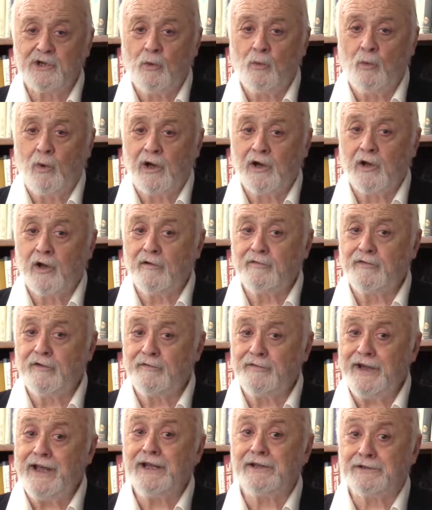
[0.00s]
a one-off
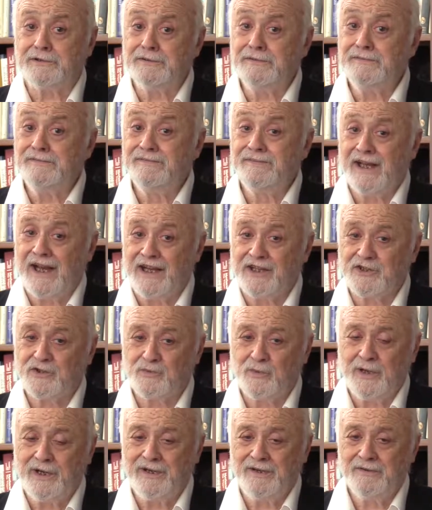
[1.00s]
event,
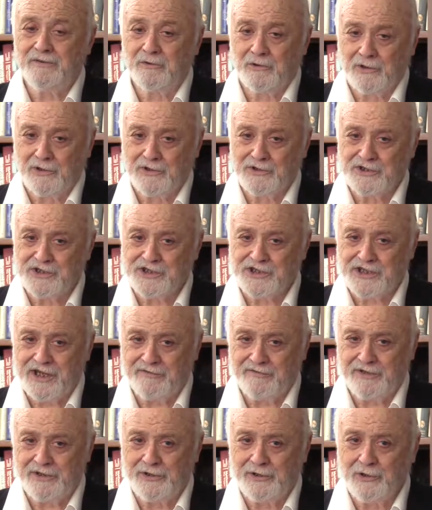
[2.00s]
as we learned
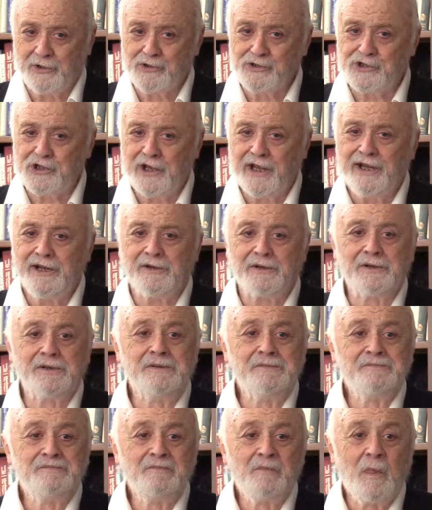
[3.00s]
7 years later.
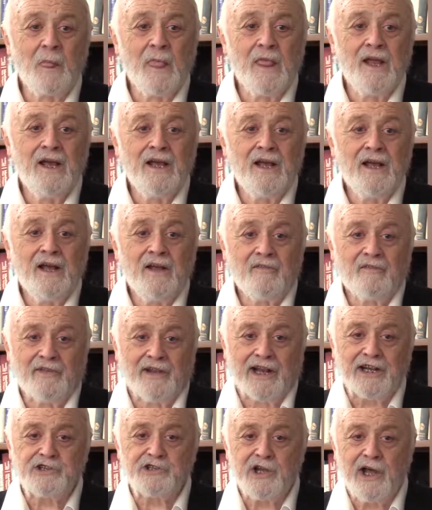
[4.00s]
The
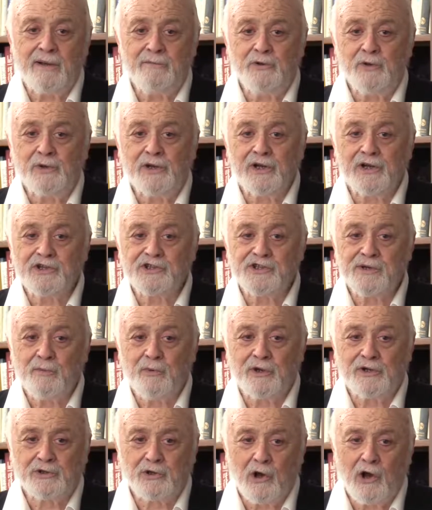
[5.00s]
next time you hear
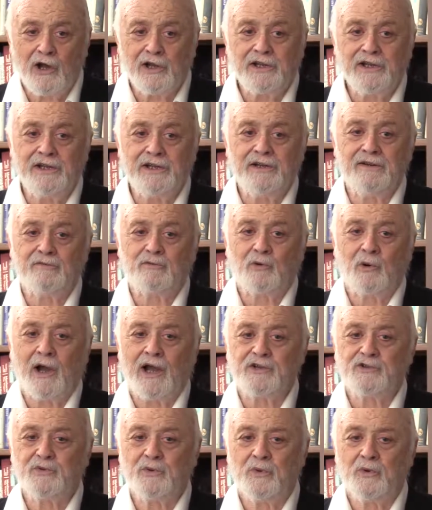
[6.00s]
someone talking of
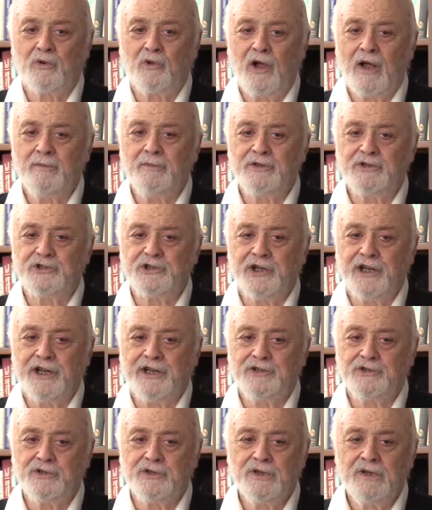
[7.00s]
gradual climate
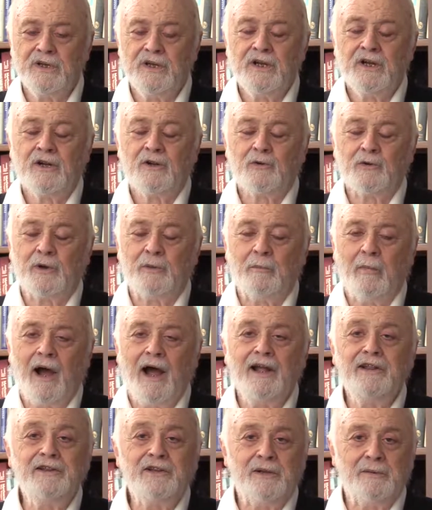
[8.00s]
change,
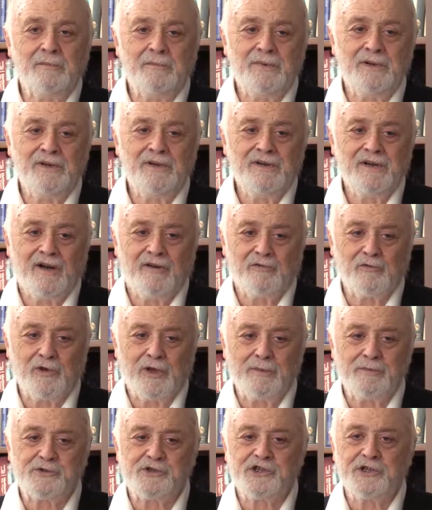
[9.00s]
remind them of
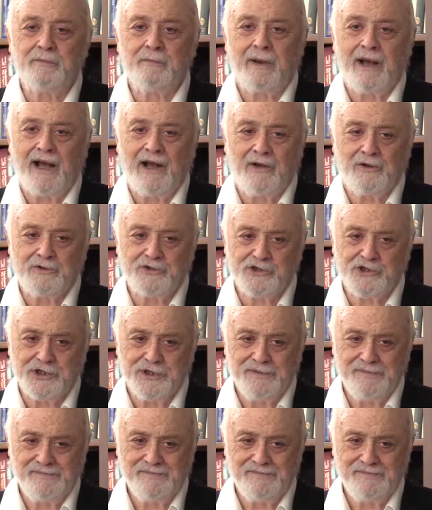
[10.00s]
leaps and bounds.